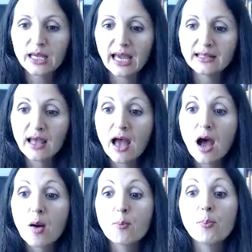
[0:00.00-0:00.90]
we get
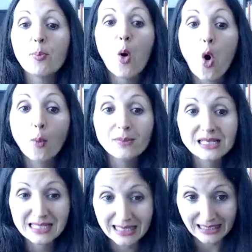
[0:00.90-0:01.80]

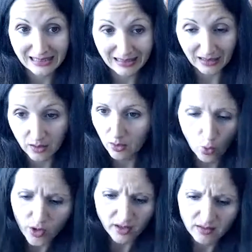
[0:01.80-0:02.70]
pomisliti,
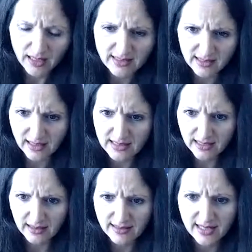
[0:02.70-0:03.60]
or let's
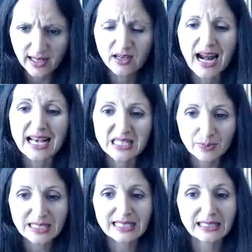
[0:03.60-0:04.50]
take
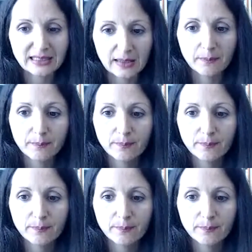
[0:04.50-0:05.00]
razmisliti.